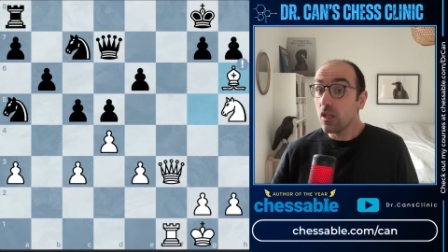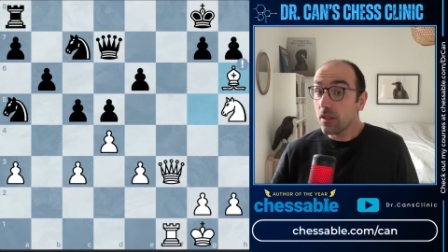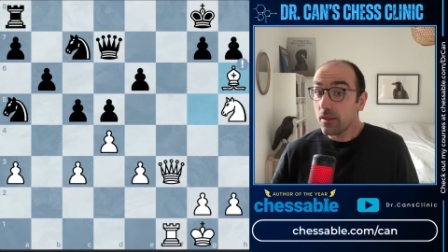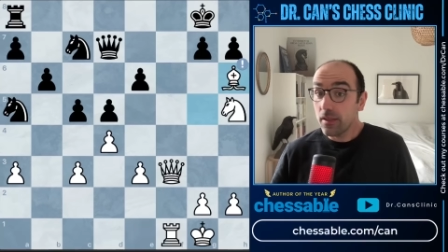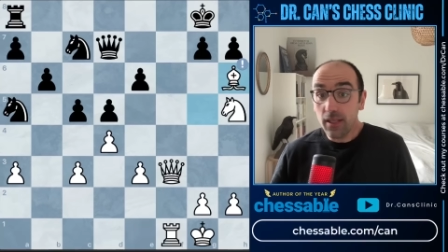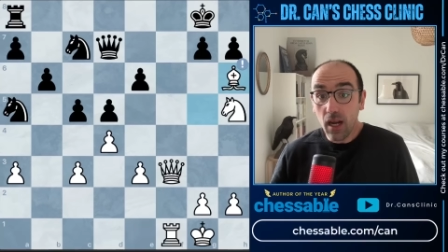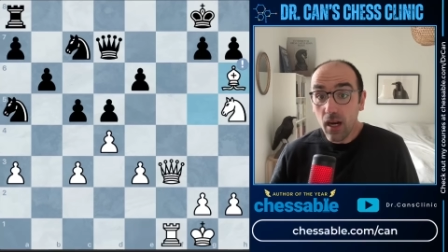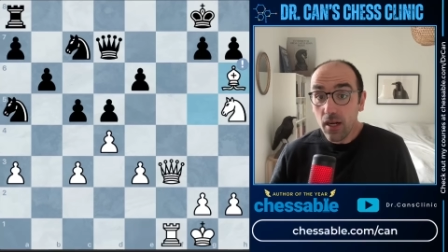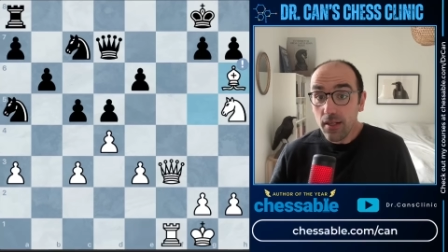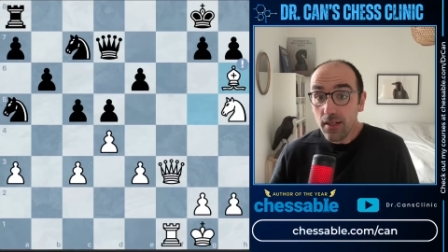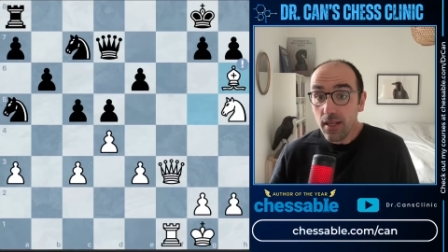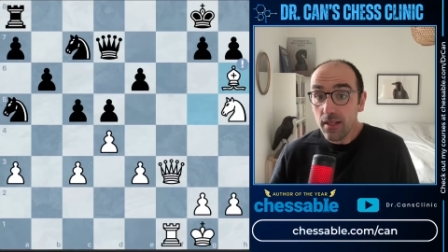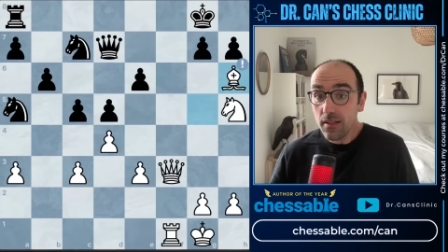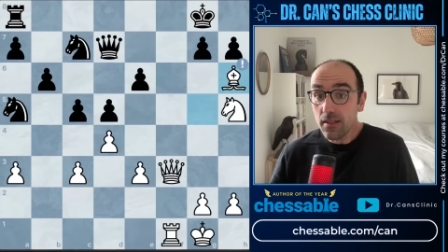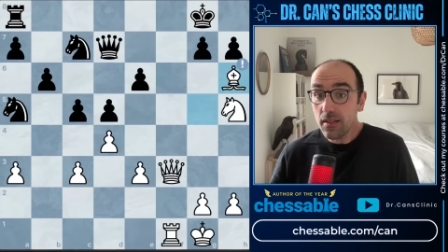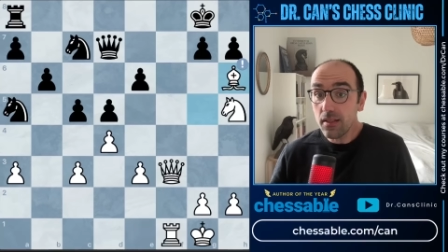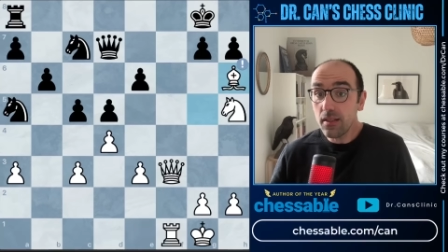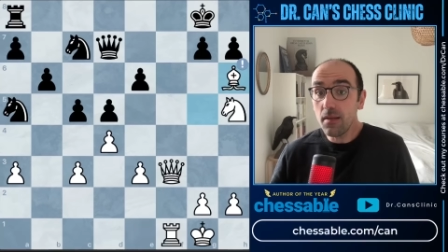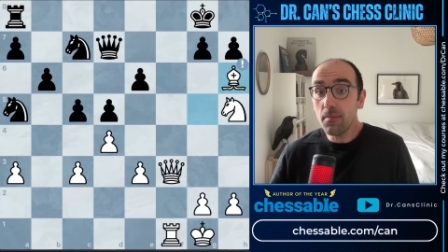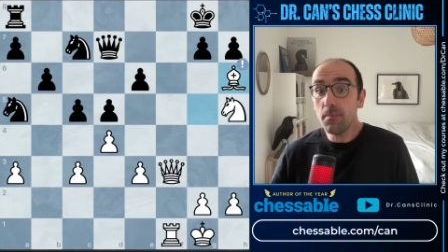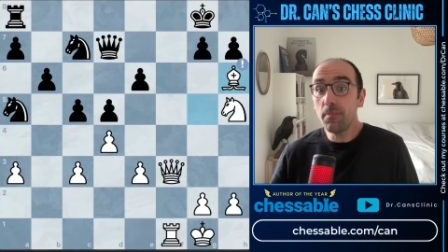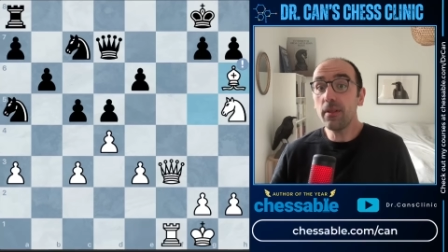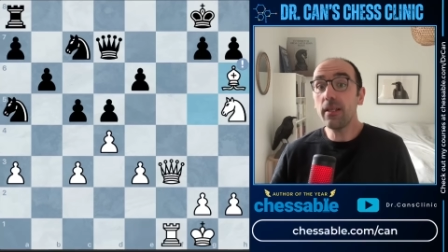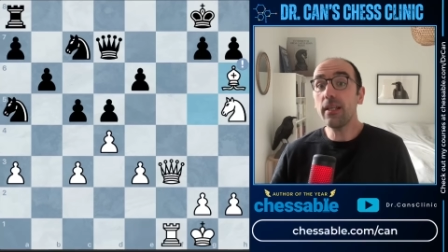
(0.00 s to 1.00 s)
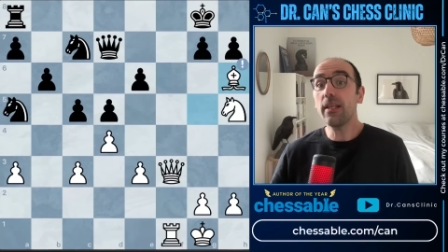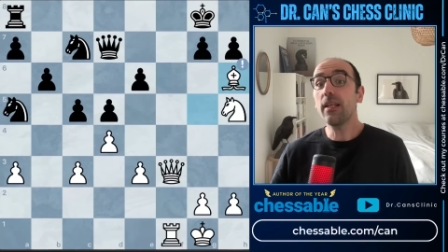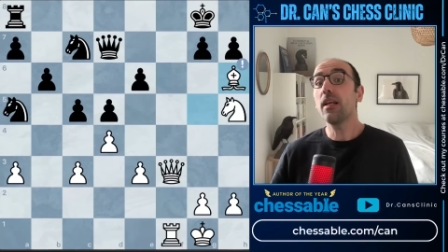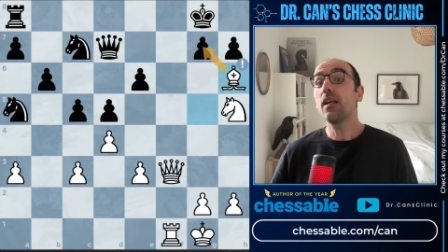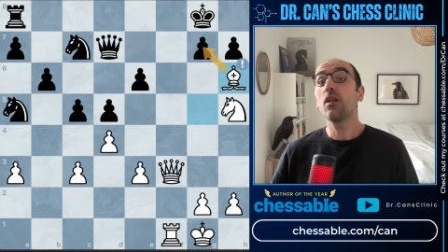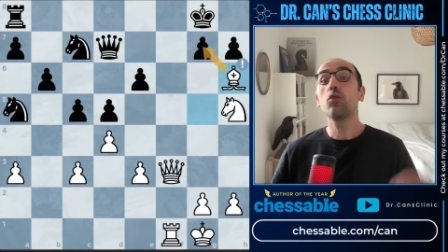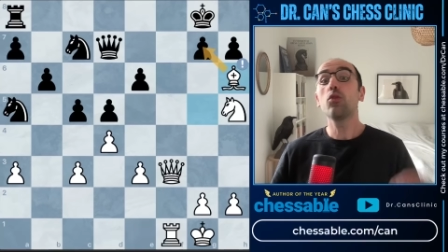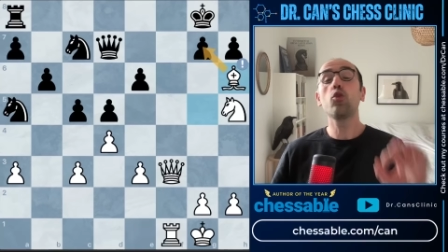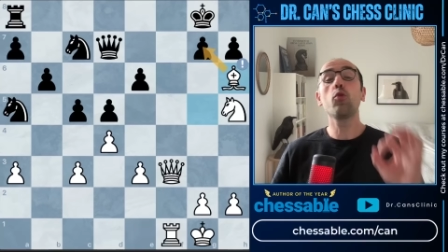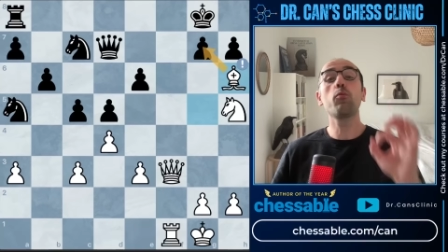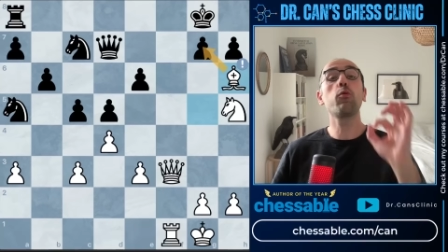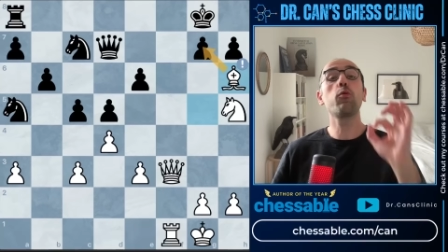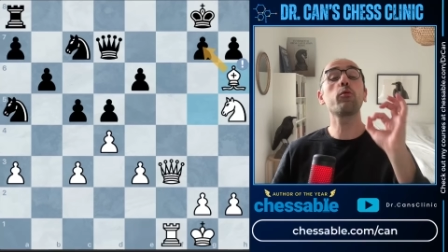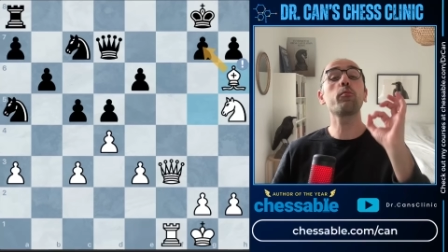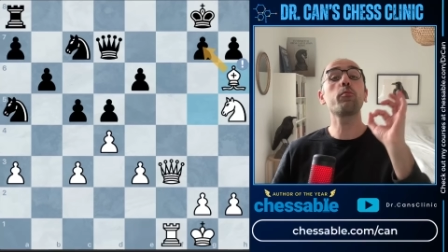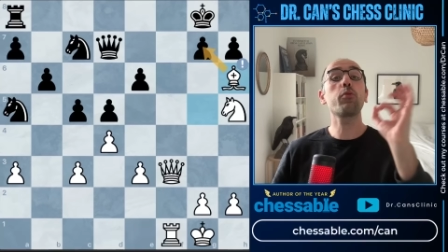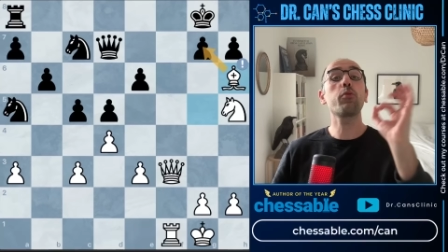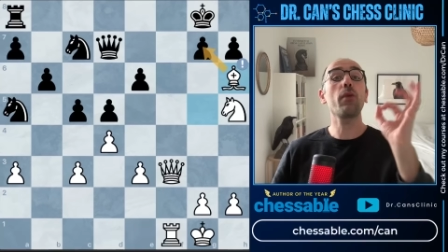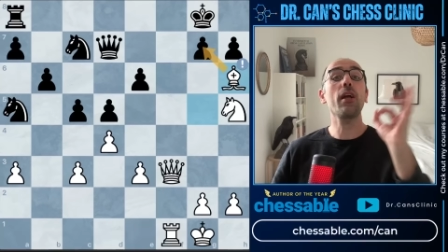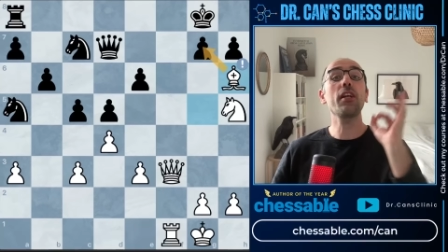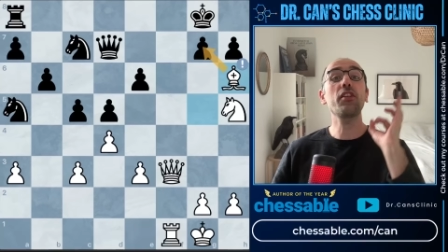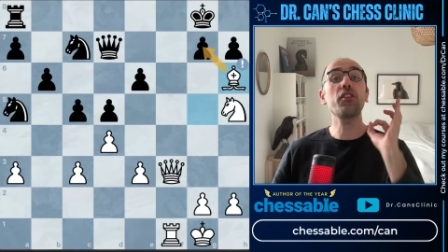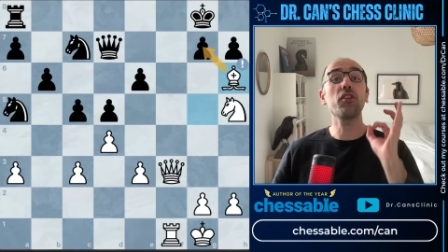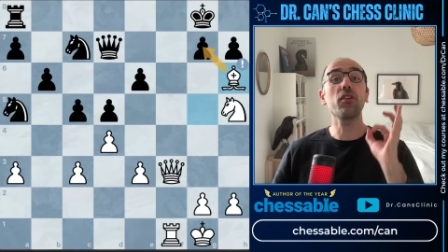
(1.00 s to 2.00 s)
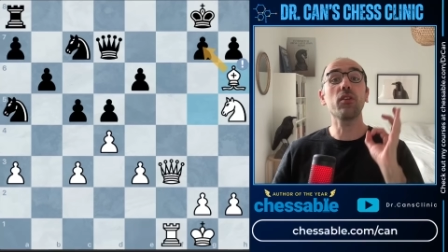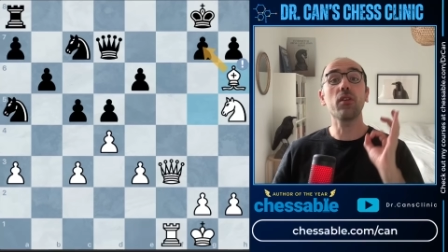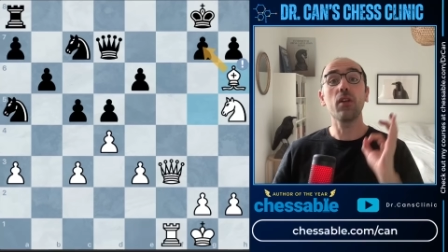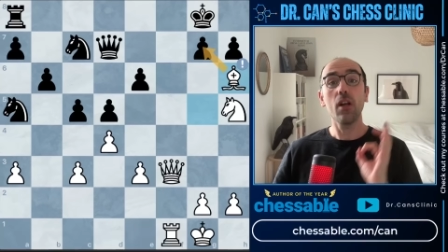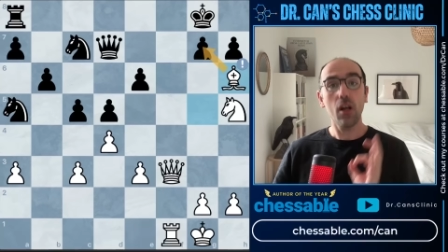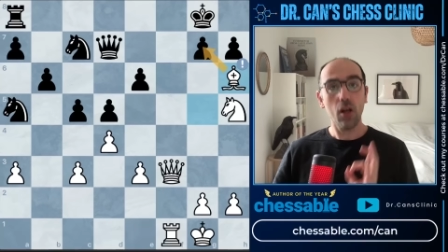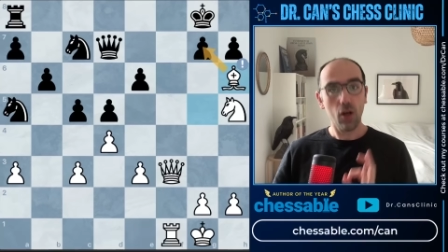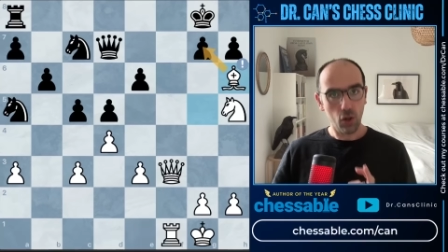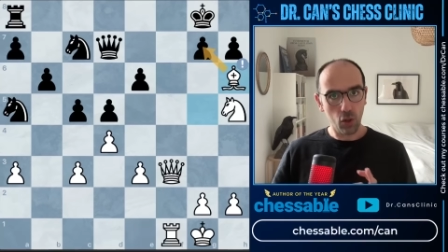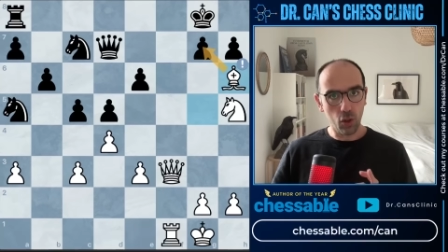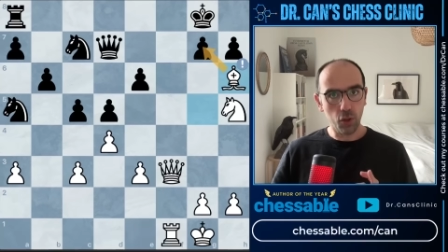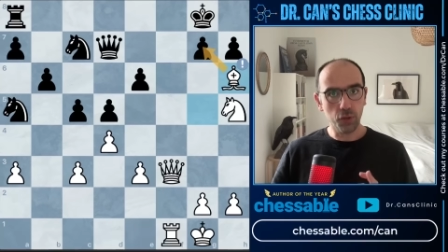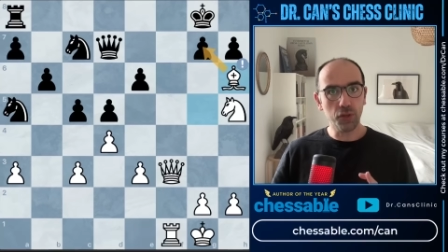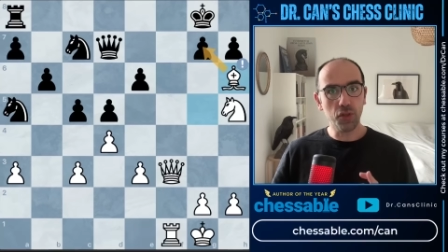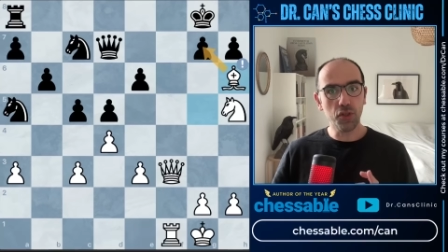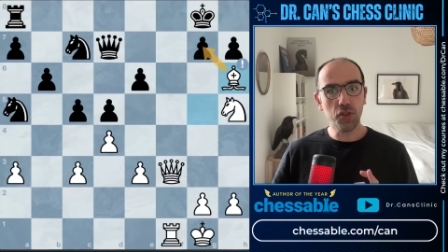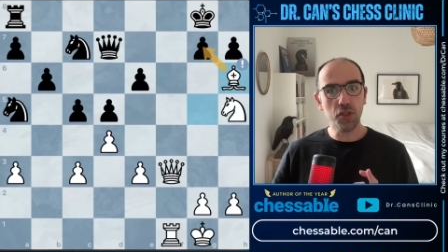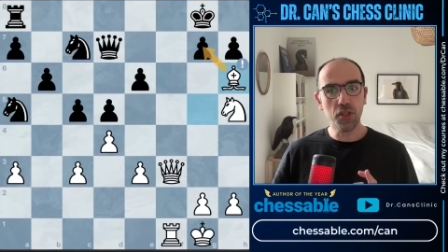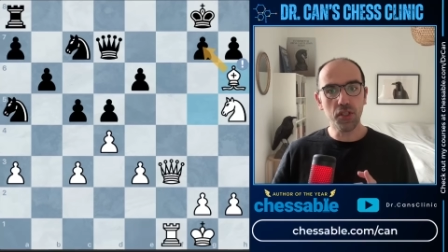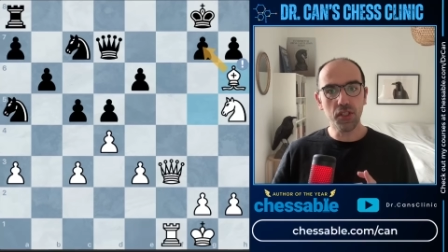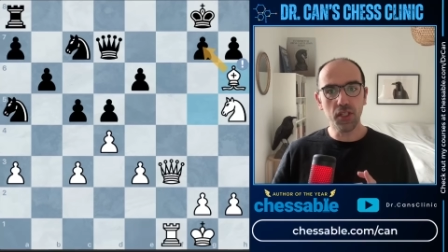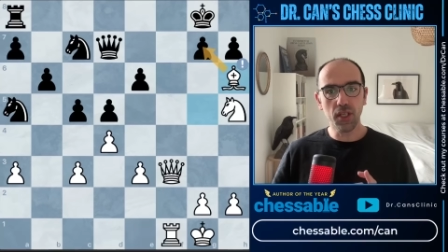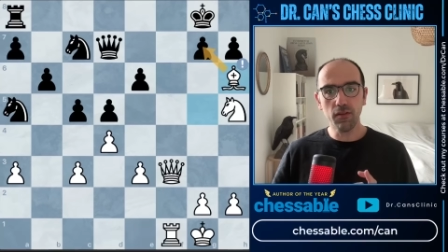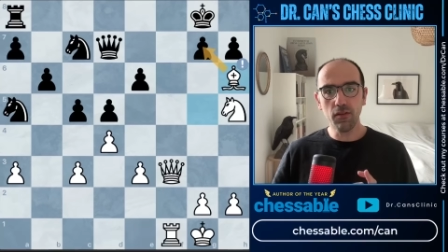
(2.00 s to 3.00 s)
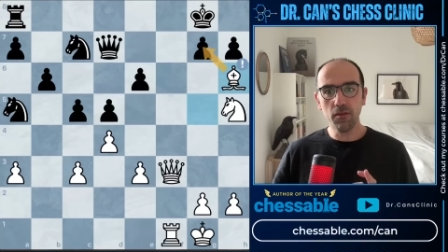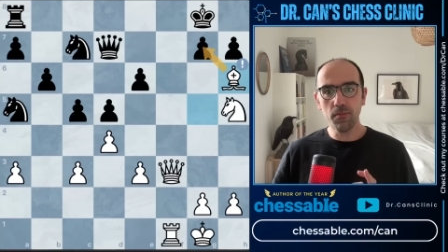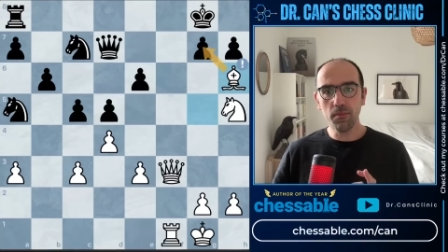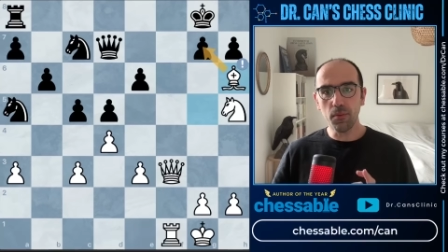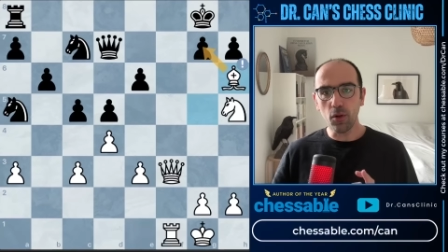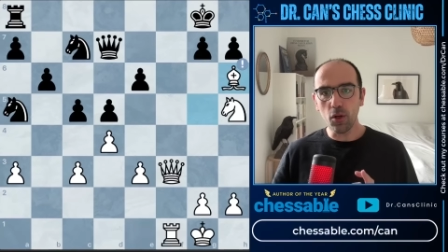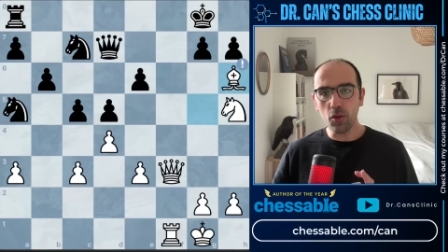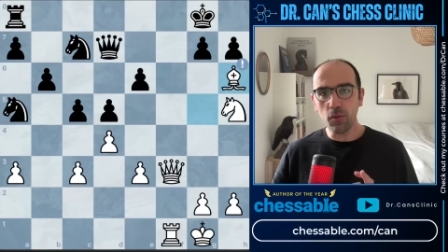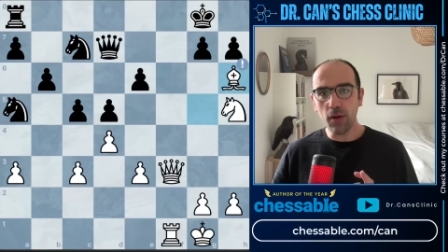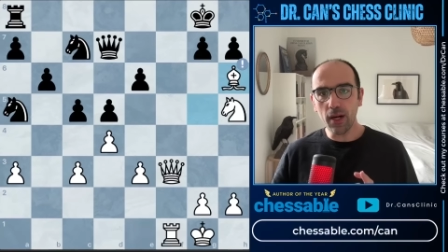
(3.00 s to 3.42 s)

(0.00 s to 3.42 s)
The idea is simply to put pressure on the g7 pawn.